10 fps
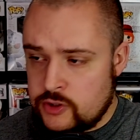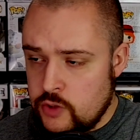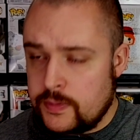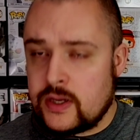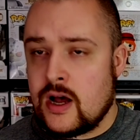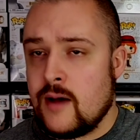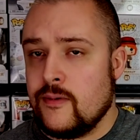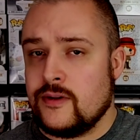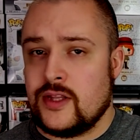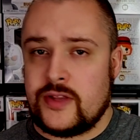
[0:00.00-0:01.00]

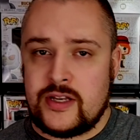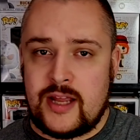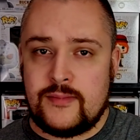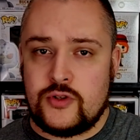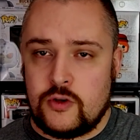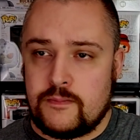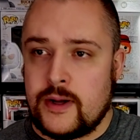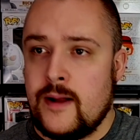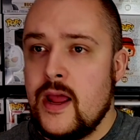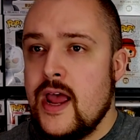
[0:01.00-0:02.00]
chupacabra that they named
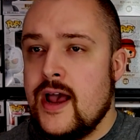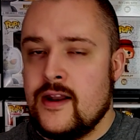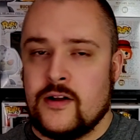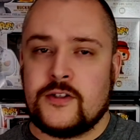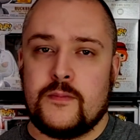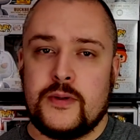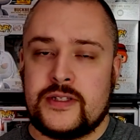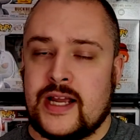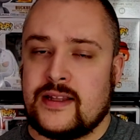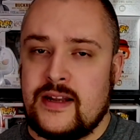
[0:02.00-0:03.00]
Chupa, and also
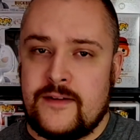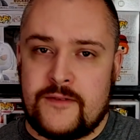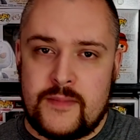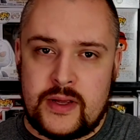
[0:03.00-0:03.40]
protecting it